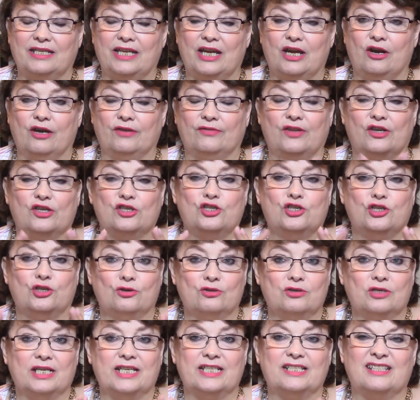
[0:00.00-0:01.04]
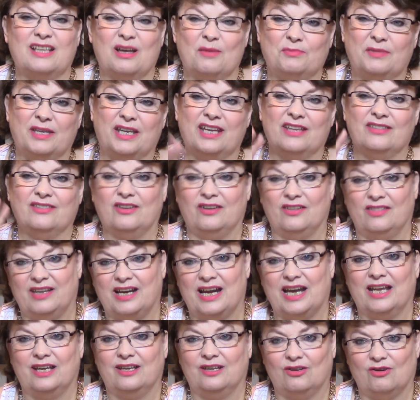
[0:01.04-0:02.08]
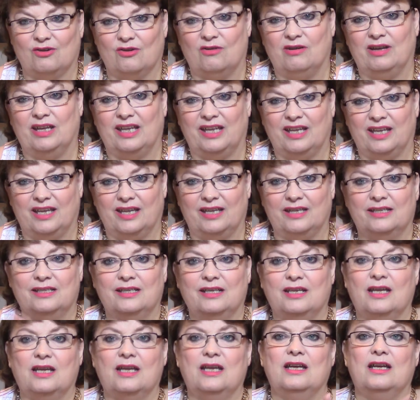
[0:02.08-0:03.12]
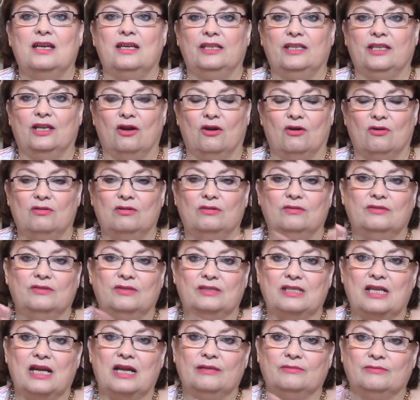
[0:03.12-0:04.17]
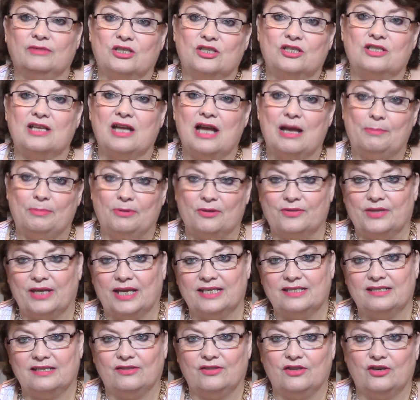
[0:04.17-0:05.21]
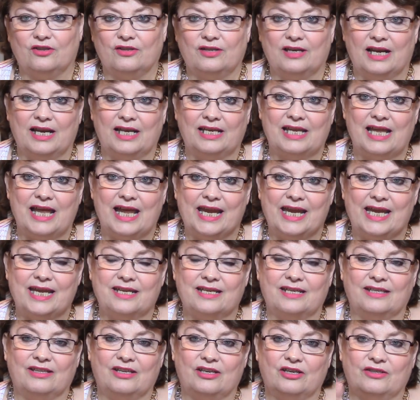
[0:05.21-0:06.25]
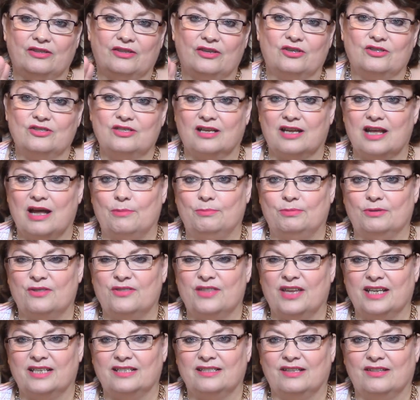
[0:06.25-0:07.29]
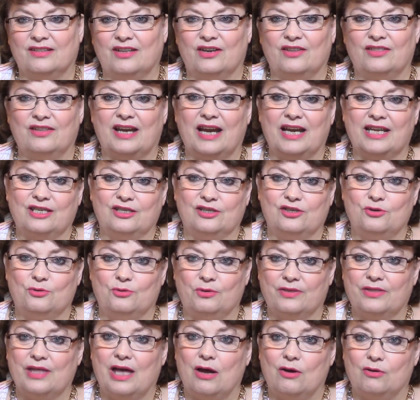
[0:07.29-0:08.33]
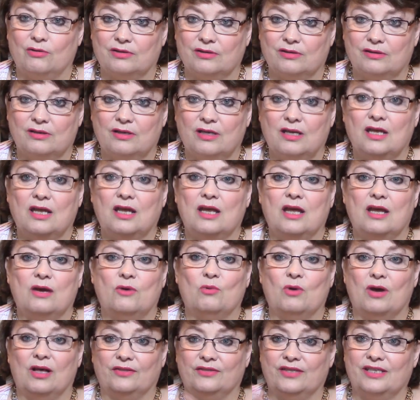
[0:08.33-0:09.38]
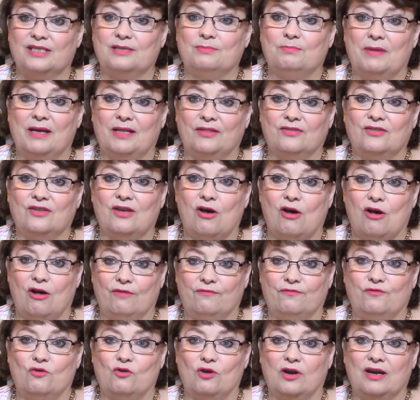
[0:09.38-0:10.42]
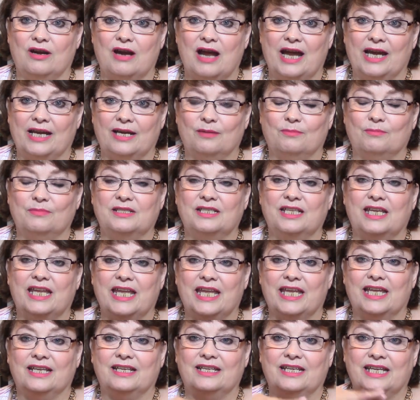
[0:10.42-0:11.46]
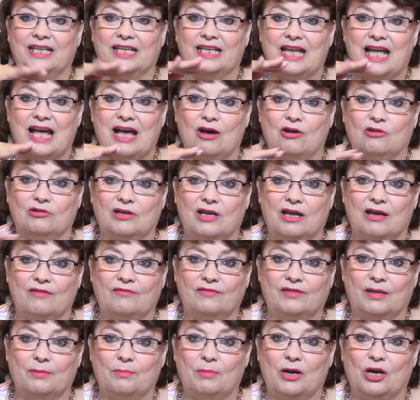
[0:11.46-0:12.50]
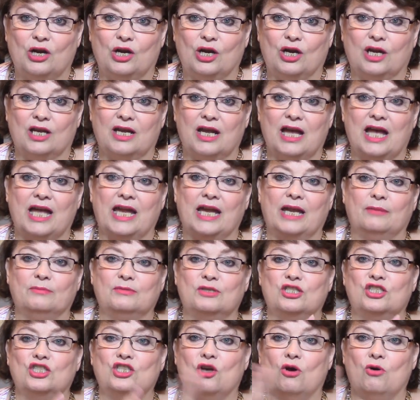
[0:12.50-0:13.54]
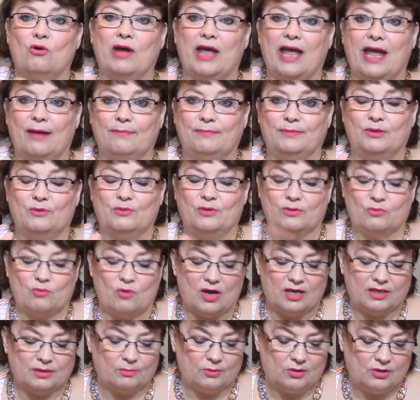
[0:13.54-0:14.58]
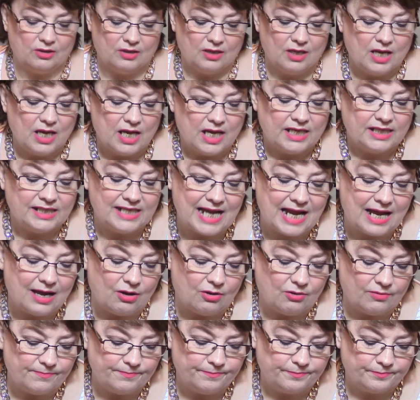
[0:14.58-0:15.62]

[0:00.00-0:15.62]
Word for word: care, and there's usually something in there that I can go, eh, you know, uh, there's a couple things in there that I like, and then there's a couple things in there that I could do without. Well, this month, all four items hit it out of the park. I am so happy with Wantable. Now,